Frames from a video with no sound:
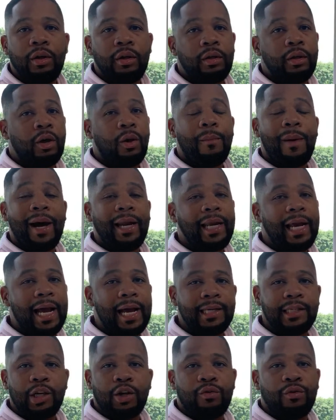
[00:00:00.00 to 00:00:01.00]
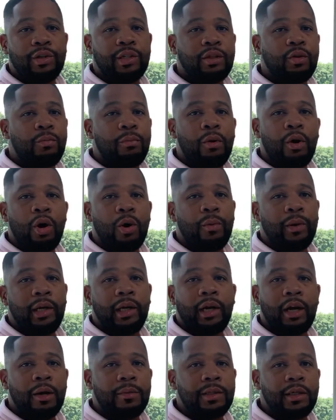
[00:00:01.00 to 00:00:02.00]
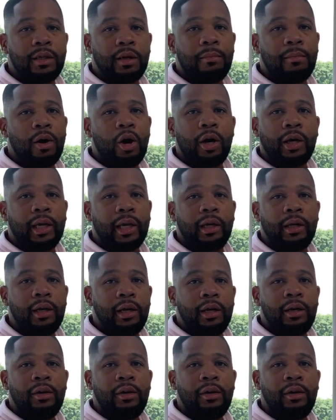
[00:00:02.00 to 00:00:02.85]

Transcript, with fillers: Nobody has a crystal ball when it comes to the market.